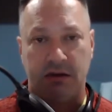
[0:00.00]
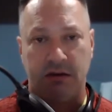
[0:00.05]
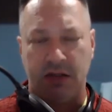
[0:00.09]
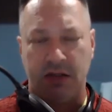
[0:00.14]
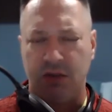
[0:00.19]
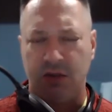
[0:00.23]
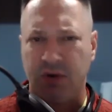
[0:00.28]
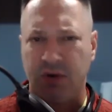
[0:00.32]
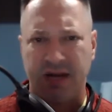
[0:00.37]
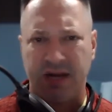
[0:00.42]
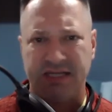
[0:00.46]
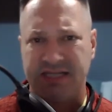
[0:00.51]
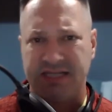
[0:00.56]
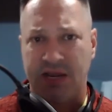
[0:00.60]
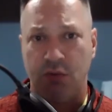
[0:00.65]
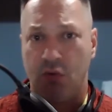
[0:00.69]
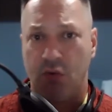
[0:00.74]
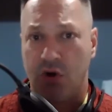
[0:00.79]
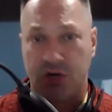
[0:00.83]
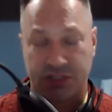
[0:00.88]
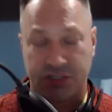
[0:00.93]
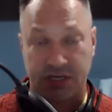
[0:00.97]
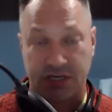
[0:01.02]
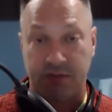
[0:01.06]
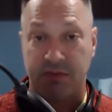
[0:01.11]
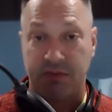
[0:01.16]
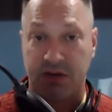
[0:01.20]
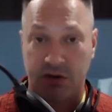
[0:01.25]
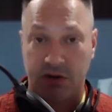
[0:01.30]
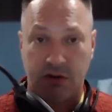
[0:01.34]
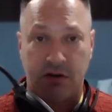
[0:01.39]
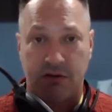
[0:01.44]
And when I say worst, I
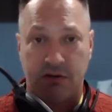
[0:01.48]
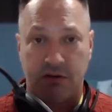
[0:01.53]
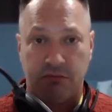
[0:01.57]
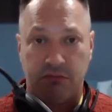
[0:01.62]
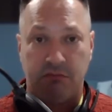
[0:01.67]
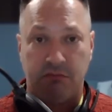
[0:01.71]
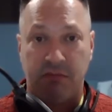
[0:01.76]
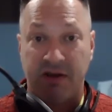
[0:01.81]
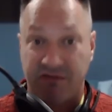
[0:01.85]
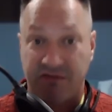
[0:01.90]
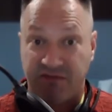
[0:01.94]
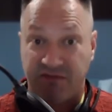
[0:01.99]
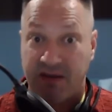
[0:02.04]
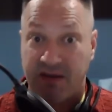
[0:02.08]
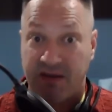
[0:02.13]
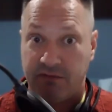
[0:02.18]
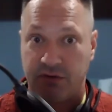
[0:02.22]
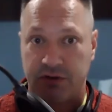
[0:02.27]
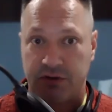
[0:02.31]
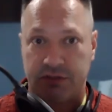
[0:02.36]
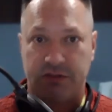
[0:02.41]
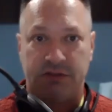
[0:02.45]
mean my favorite.